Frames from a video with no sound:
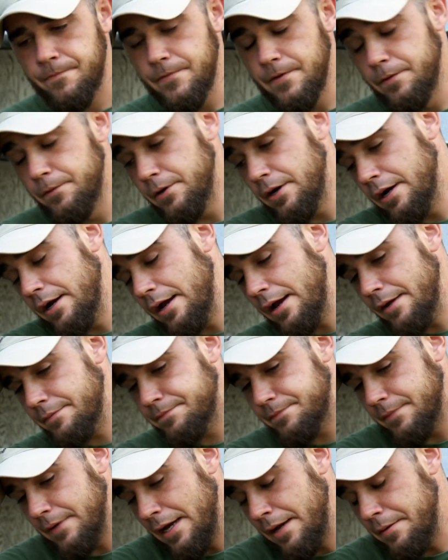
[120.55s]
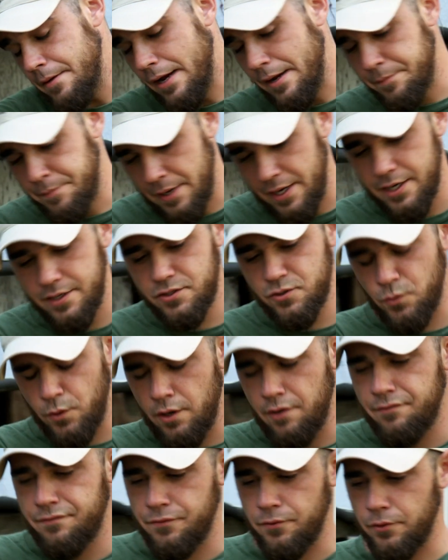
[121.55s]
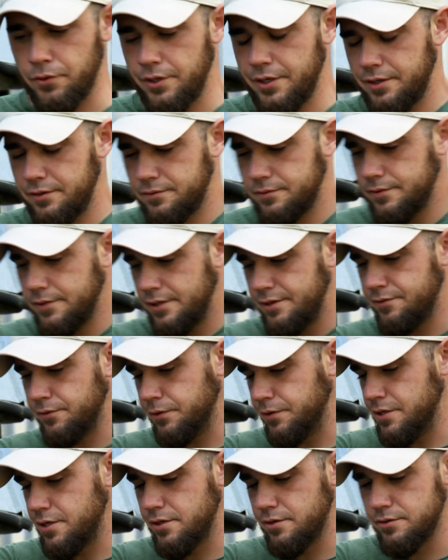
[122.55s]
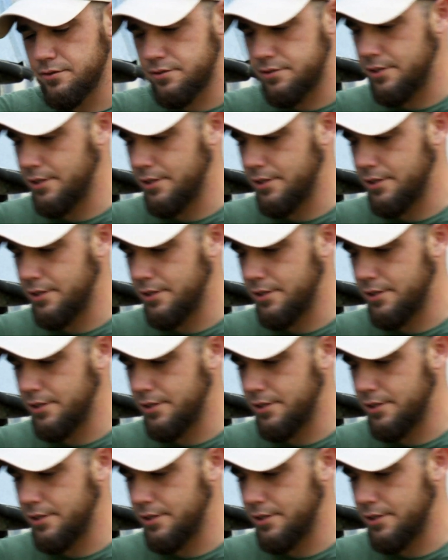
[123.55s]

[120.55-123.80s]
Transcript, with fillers: Well, I, I, I paid 12 for it. I've only used